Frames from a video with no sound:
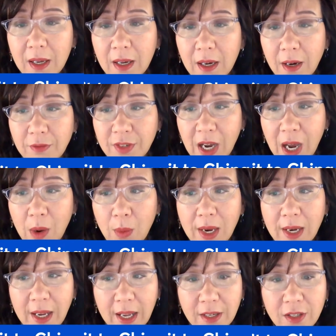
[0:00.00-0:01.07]
of
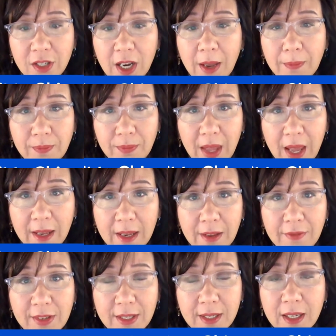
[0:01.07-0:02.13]
Taiwan, Lien Zhan, and he
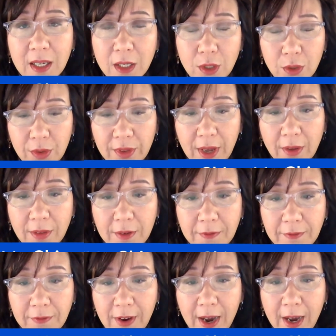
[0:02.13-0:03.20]
visited in
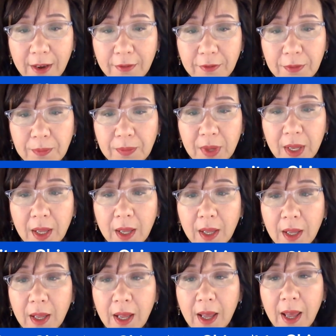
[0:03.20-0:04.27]
2005.
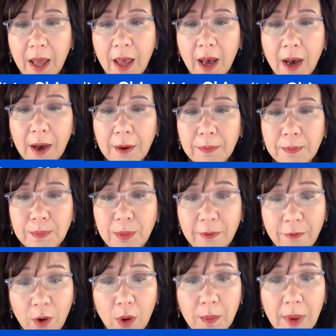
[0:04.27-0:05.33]

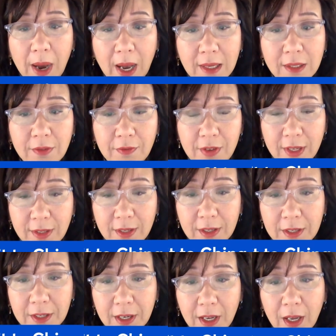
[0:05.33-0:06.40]
Before Ma's
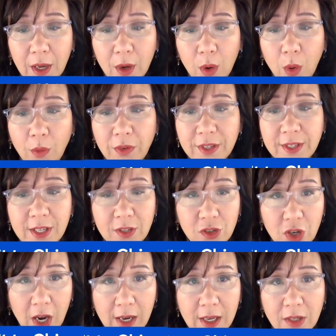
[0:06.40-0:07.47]
visit, overseas
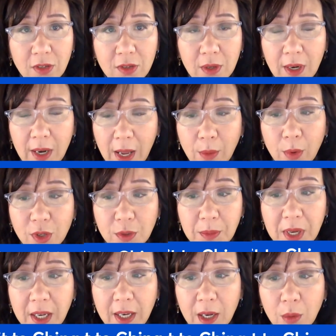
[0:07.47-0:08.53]
Chinese language
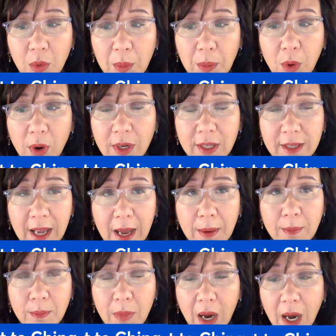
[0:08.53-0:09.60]
media reported that
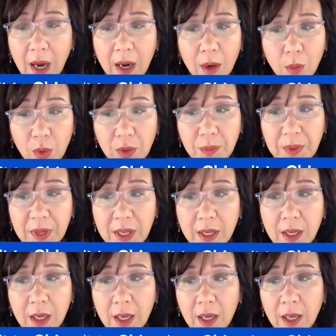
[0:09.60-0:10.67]
Ma would
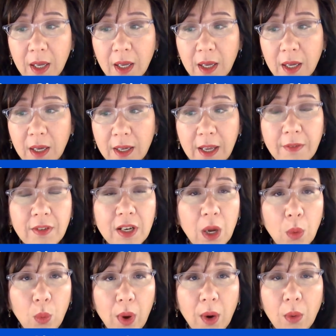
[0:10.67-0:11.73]
be given
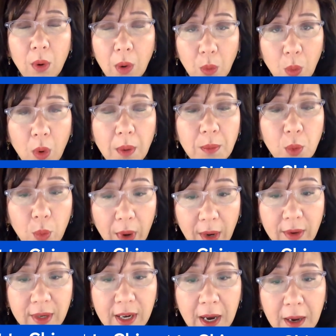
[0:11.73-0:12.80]
a warm
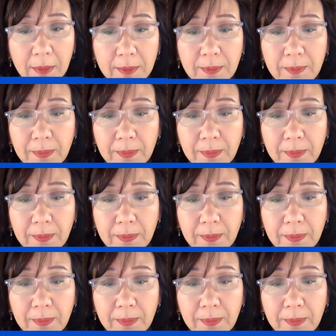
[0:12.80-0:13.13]
welcome